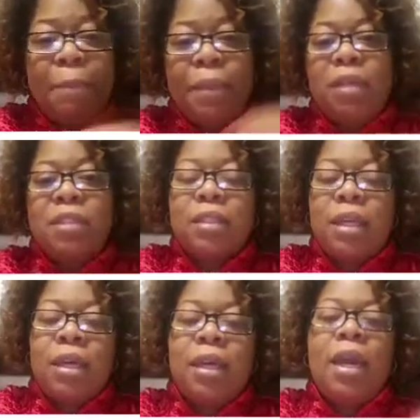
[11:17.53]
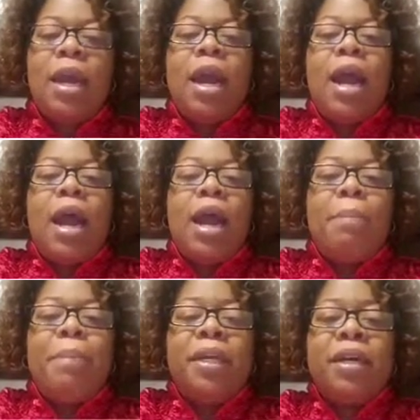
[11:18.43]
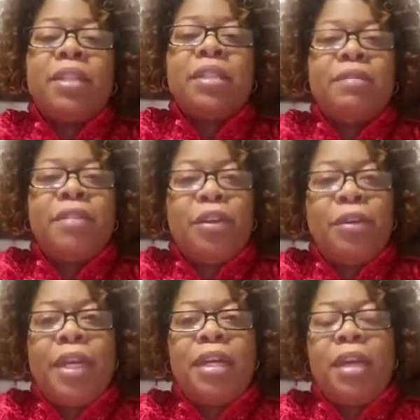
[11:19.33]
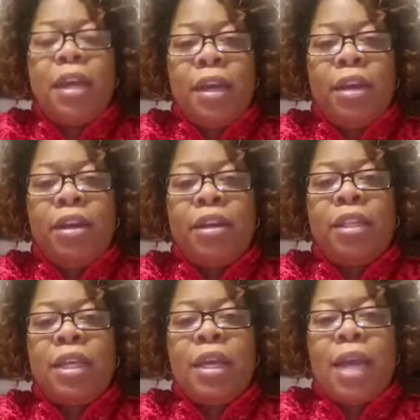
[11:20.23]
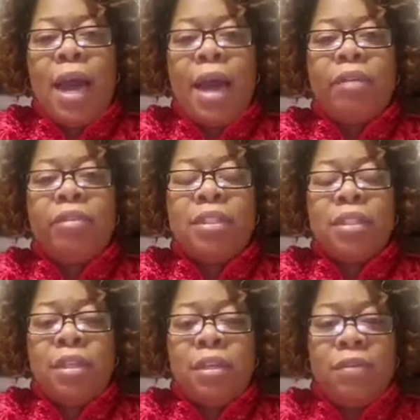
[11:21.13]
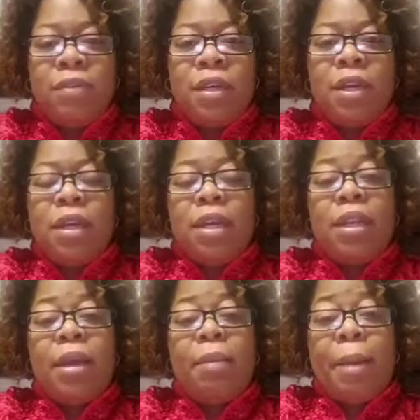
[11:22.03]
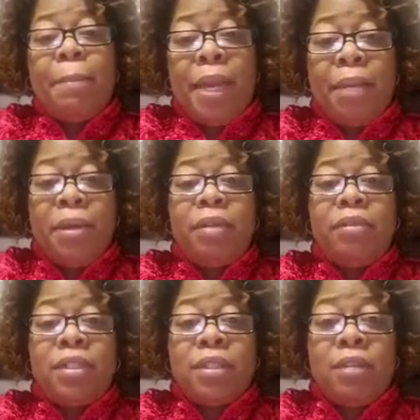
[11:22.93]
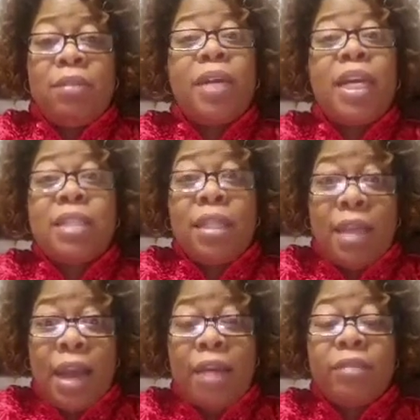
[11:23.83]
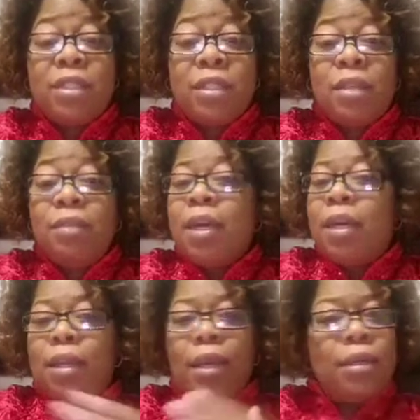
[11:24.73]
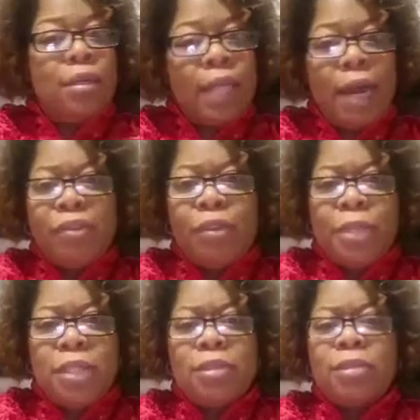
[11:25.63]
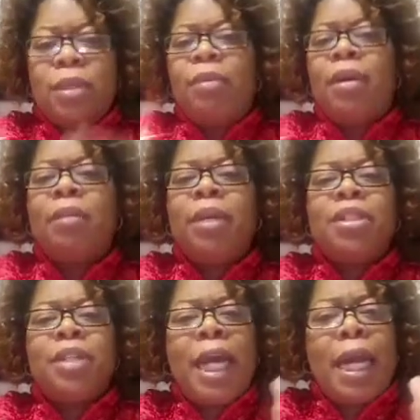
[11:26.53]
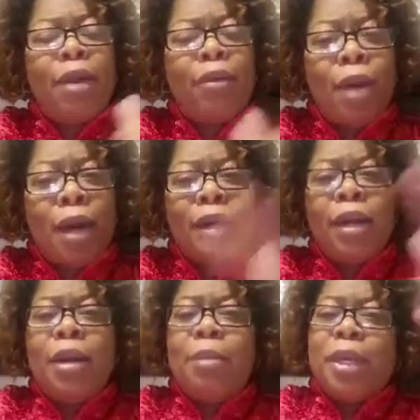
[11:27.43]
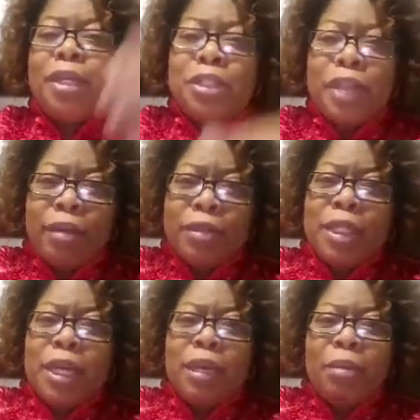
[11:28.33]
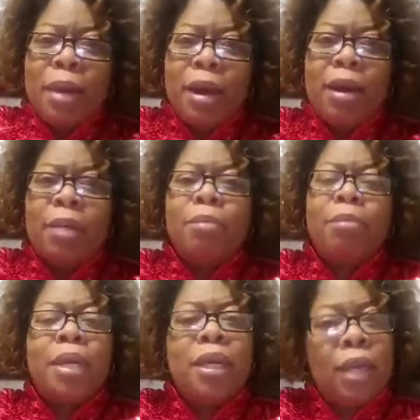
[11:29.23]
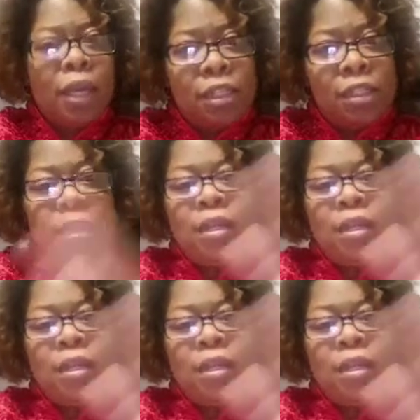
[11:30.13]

being said, because of the great care that I received and that my baby had received. And when I say that I had received, they looked out for me too. They wanted to make sure I had water, making sure I was taking my medication,